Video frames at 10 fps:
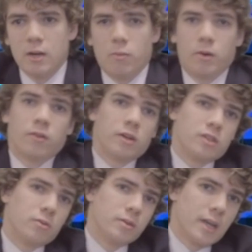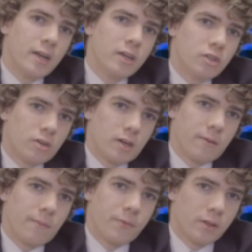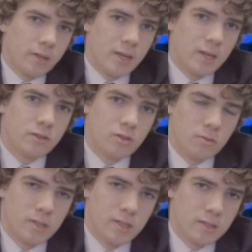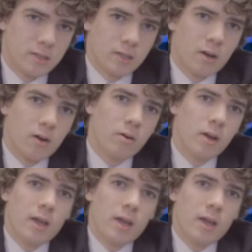When Lonzo was entering the league 2 seasons ago,